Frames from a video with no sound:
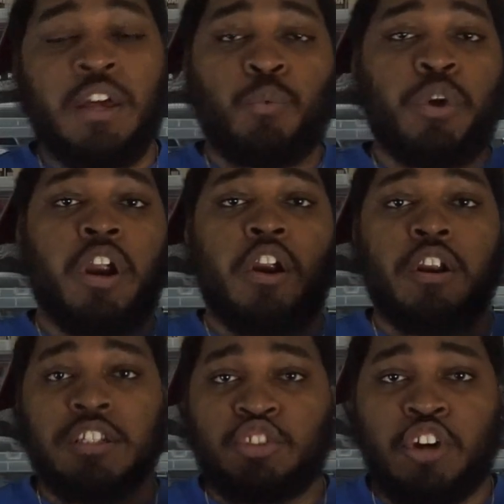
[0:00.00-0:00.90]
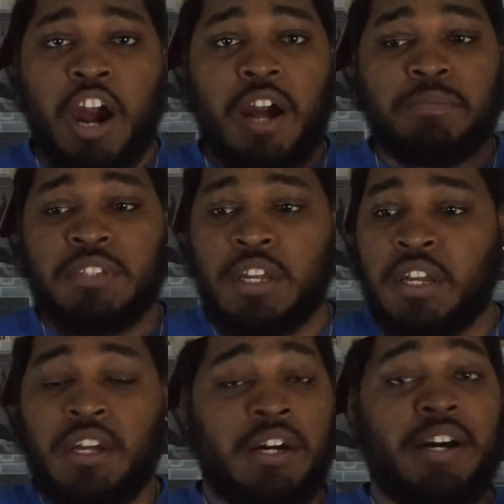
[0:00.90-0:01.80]
with early drops,
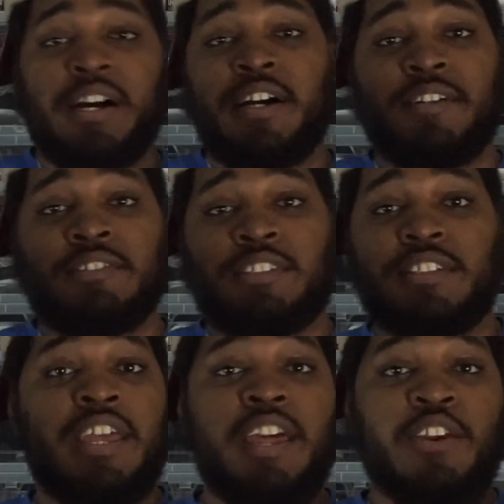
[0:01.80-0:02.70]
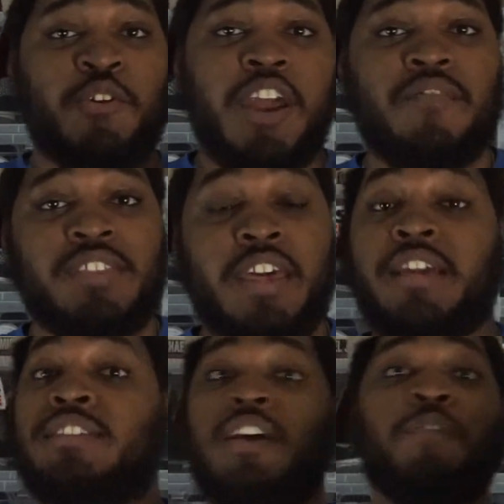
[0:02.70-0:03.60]
uh, just hitting on everything
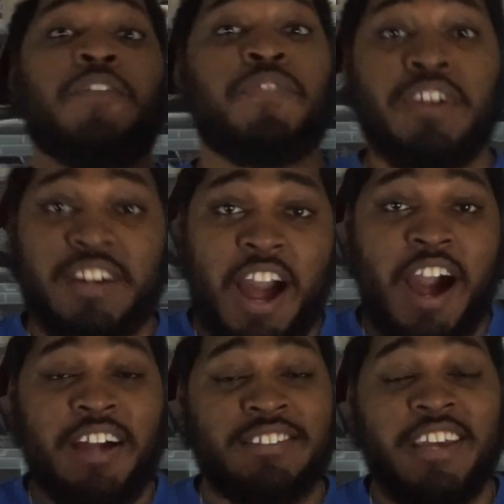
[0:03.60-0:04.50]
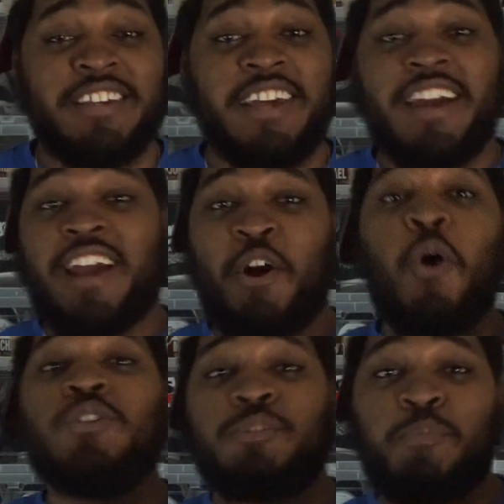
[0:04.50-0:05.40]
except for the fear of gods. They they kind of
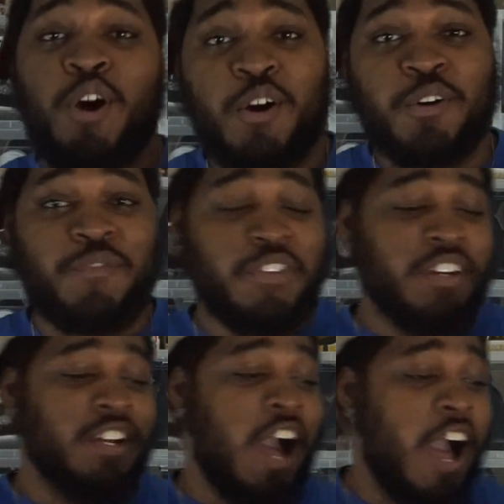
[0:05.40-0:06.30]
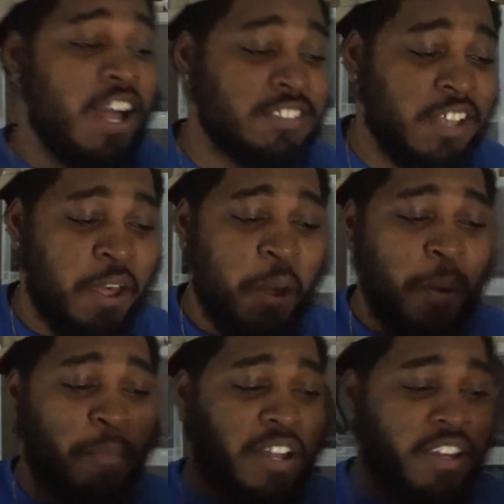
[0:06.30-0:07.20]
hold you boy on the fear of gods.
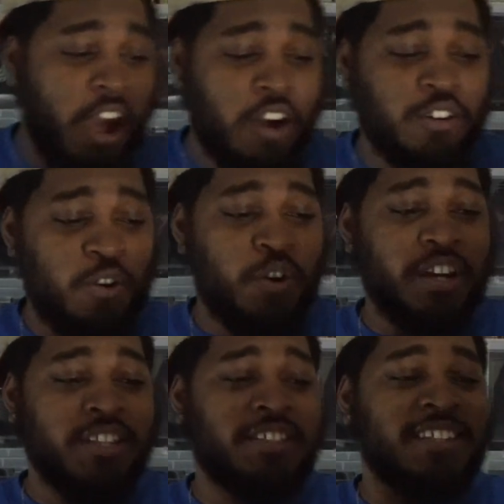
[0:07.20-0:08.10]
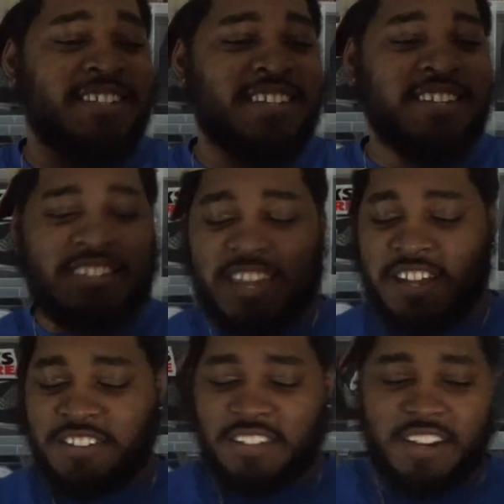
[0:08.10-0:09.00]
But dog, going into
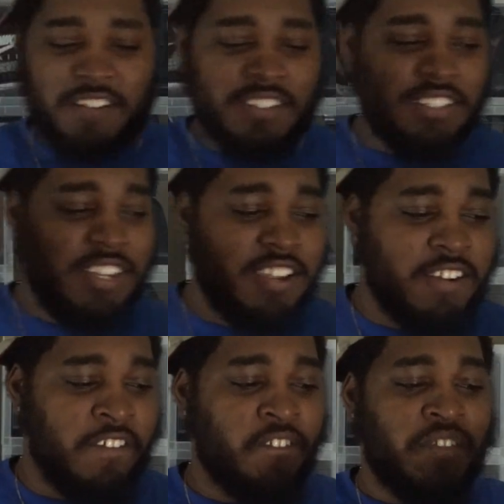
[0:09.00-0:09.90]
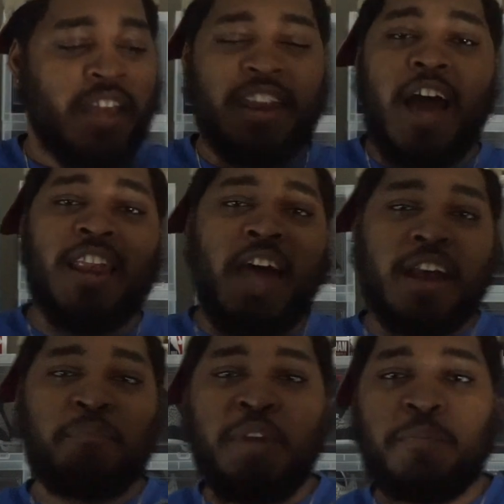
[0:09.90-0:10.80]
details of the sneaker. Now a
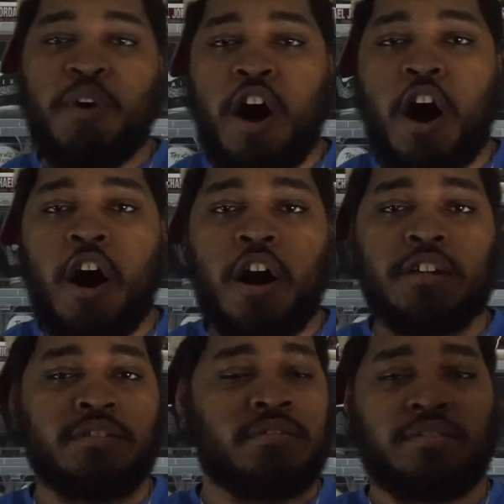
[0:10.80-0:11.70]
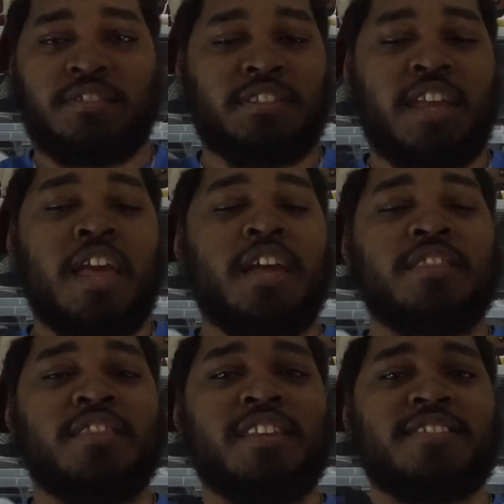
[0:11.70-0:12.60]
lot of people are
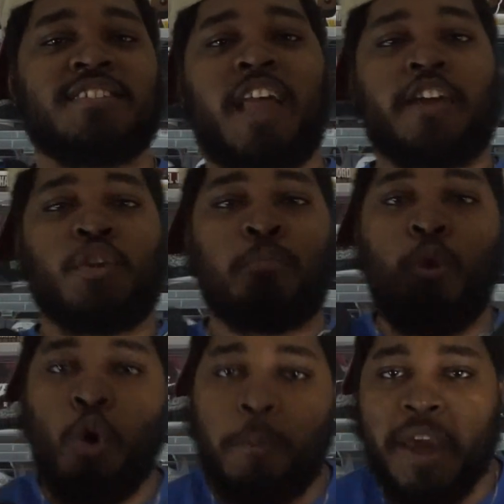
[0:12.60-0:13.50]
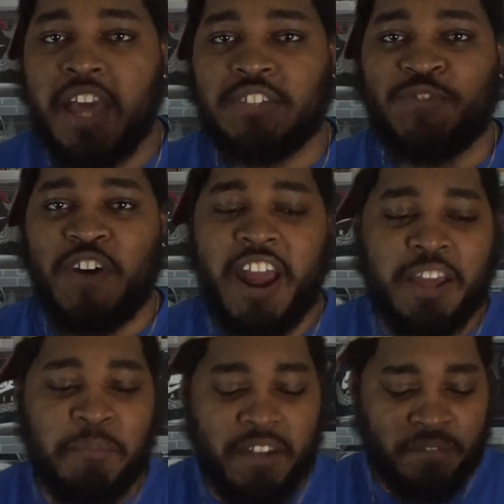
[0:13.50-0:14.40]
saying this is like the poor man's
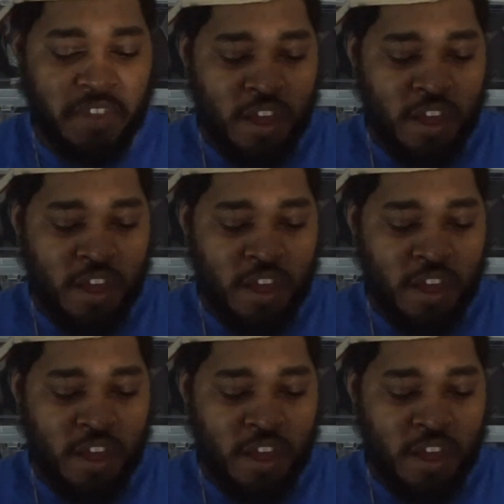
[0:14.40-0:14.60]
fragment.